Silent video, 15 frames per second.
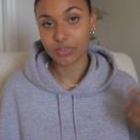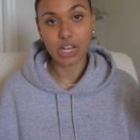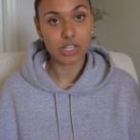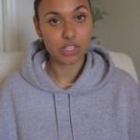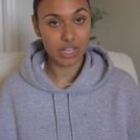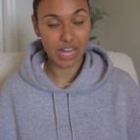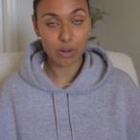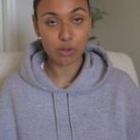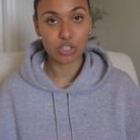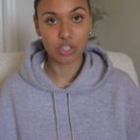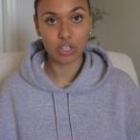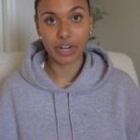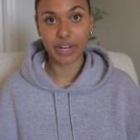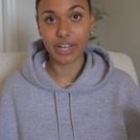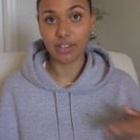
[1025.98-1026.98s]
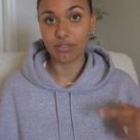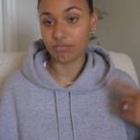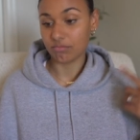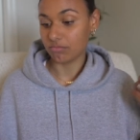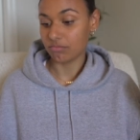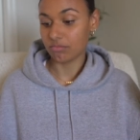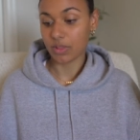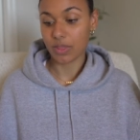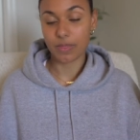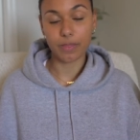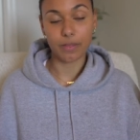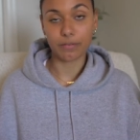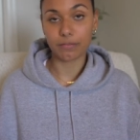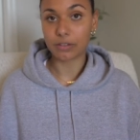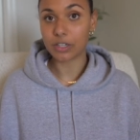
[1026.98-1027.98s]
So that was great.
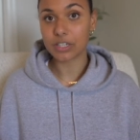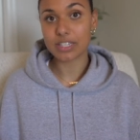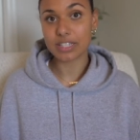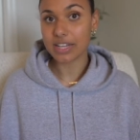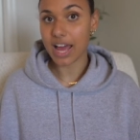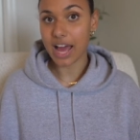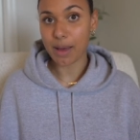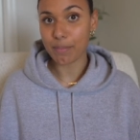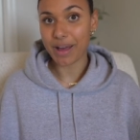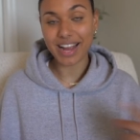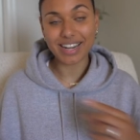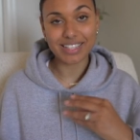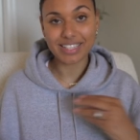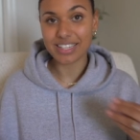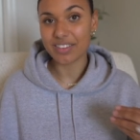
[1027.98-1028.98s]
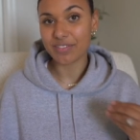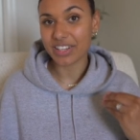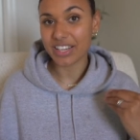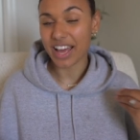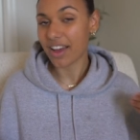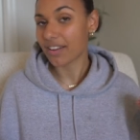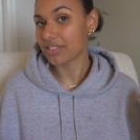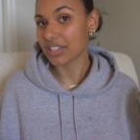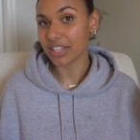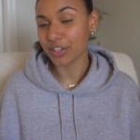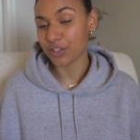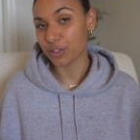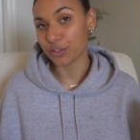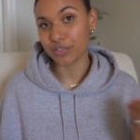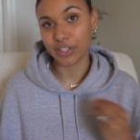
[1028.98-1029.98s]
The first nap, I didn't even have to
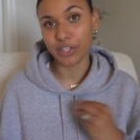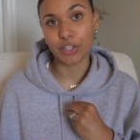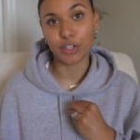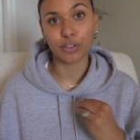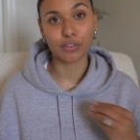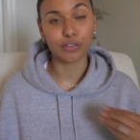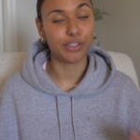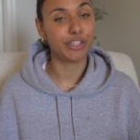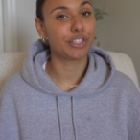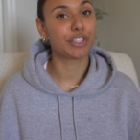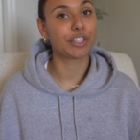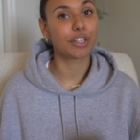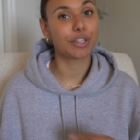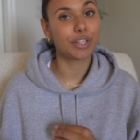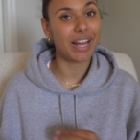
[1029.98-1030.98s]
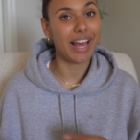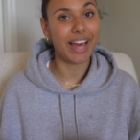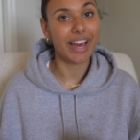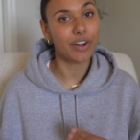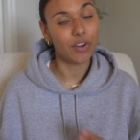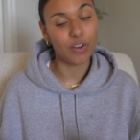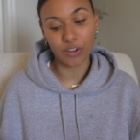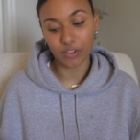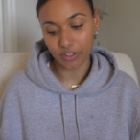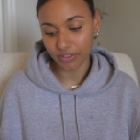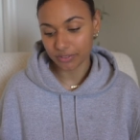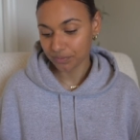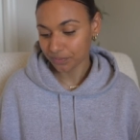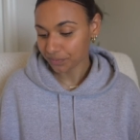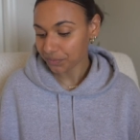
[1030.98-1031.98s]
intervene or reassure her at
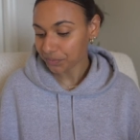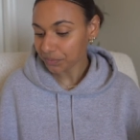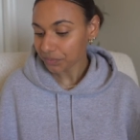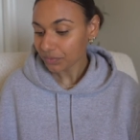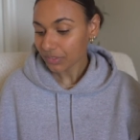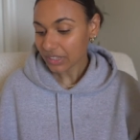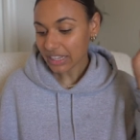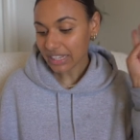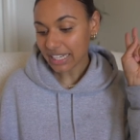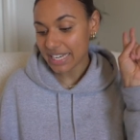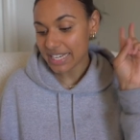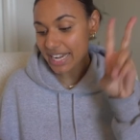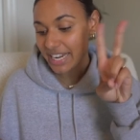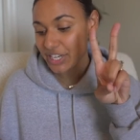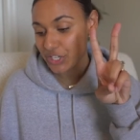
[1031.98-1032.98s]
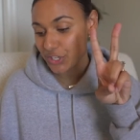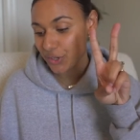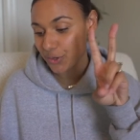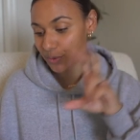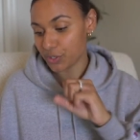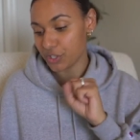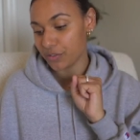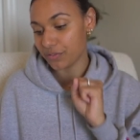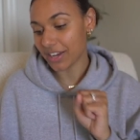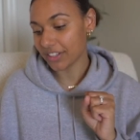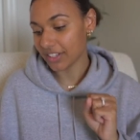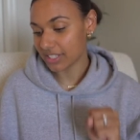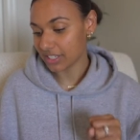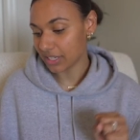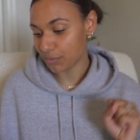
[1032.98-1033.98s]
all. Night two, she fell
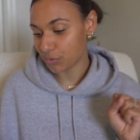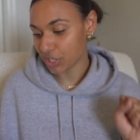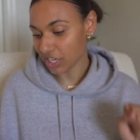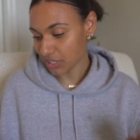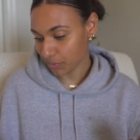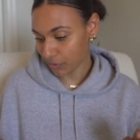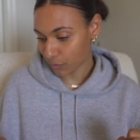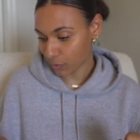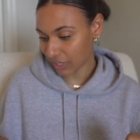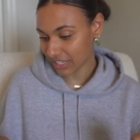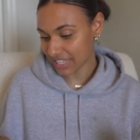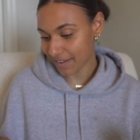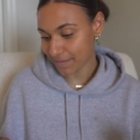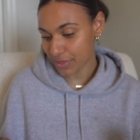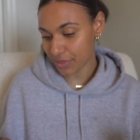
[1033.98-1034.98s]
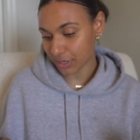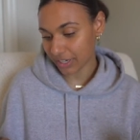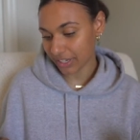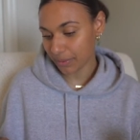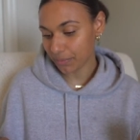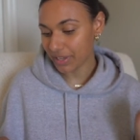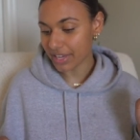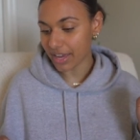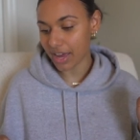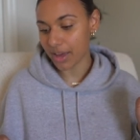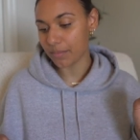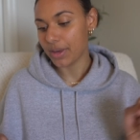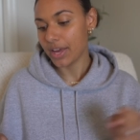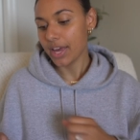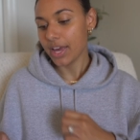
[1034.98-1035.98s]
asleep just before 7:30 p.m.